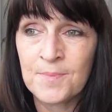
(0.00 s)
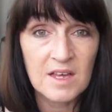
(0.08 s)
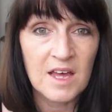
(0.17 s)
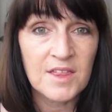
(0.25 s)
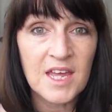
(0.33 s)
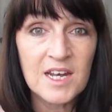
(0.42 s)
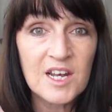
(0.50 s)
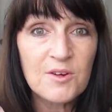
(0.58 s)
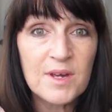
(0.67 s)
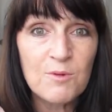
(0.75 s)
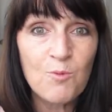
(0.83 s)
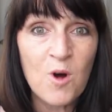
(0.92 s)
And then
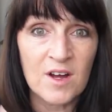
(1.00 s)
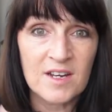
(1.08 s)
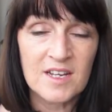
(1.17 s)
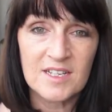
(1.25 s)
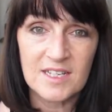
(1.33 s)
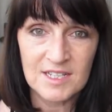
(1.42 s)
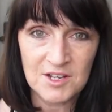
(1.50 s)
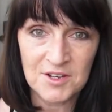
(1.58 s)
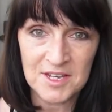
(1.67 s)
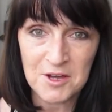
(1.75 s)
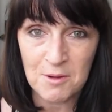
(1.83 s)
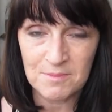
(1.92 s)
Louis won a
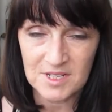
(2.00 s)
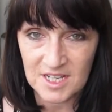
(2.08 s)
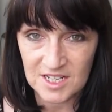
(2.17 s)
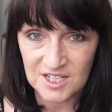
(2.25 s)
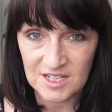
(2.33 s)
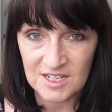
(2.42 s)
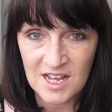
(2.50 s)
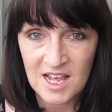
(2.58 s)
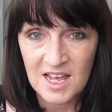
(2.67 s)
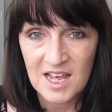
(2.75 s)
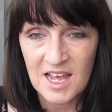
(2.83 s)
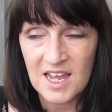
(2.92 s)
design competition.
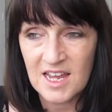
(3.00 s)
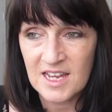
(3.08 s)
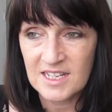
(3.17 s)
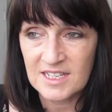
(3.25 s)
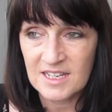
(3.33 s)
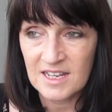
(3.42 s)
He'd